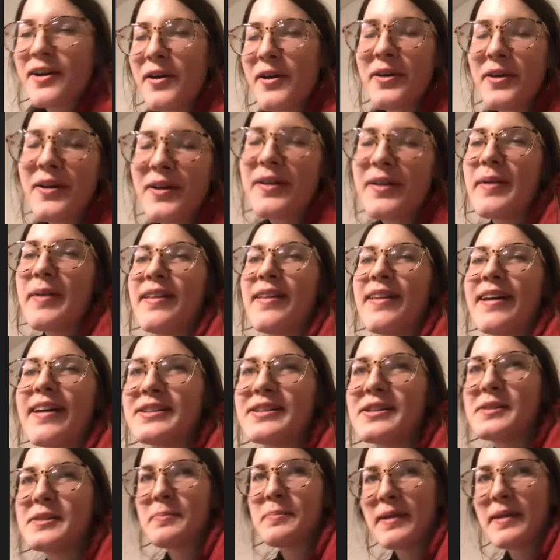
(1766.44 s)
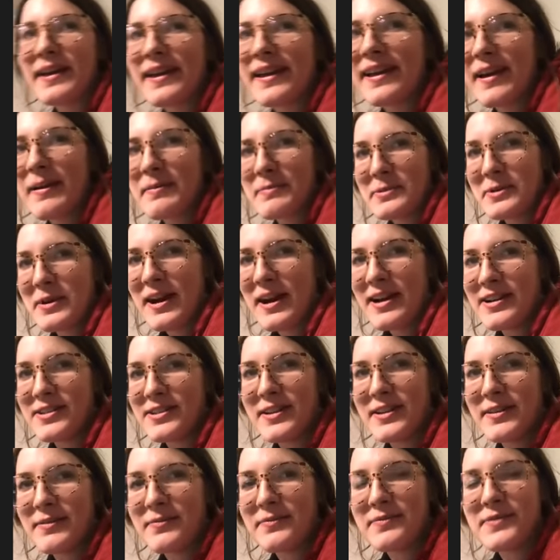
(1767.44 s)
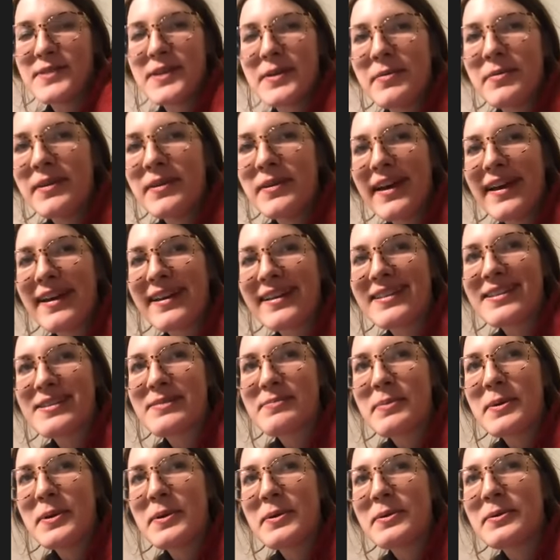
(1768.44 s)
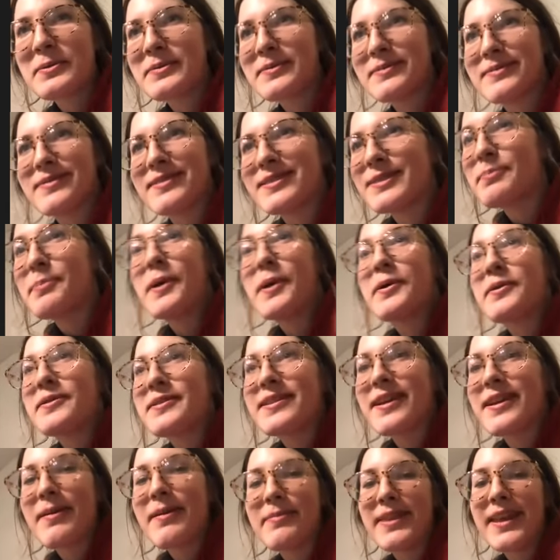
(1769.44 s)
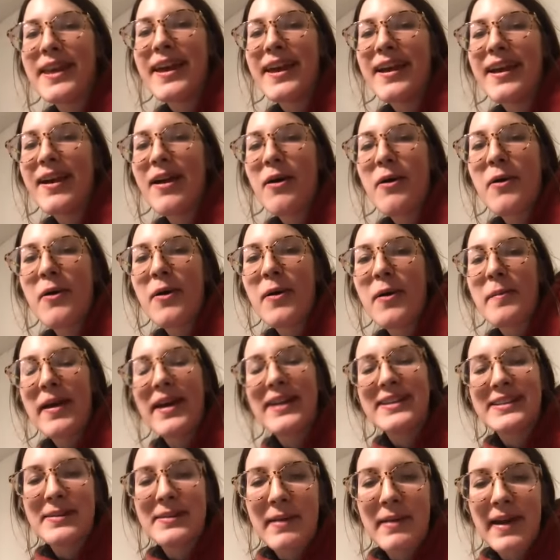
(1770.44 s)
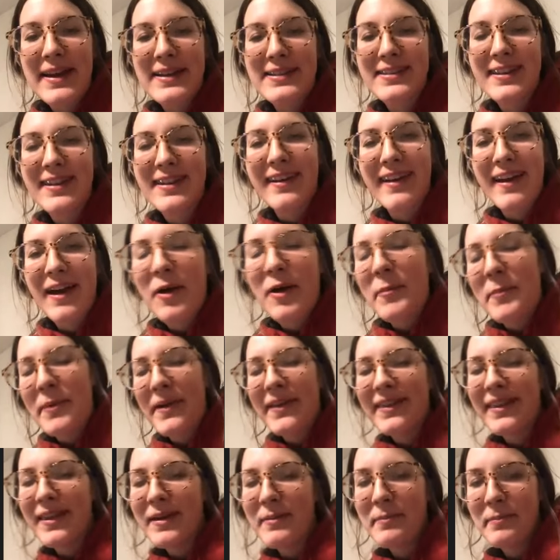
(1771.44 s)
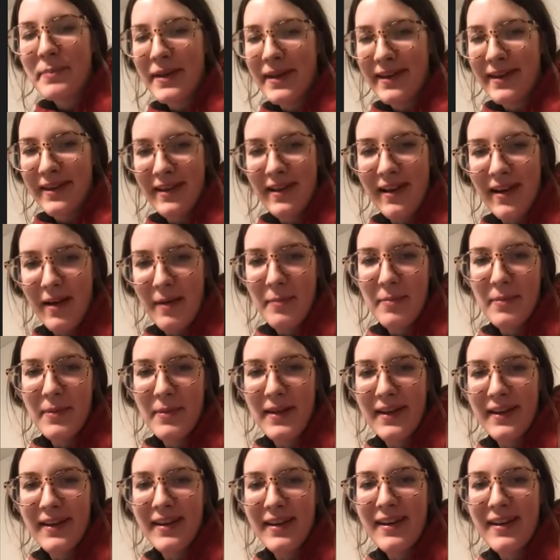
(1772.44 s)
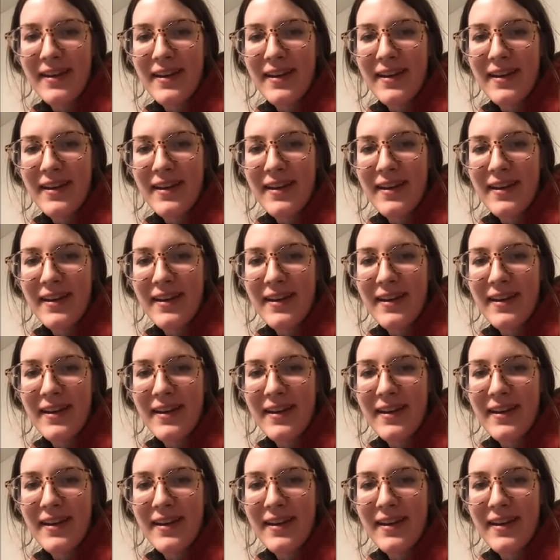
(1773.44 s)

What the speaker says: earlier about like just picking up trash, and if someone like spills something or makes a mess, like helping them pick it up, like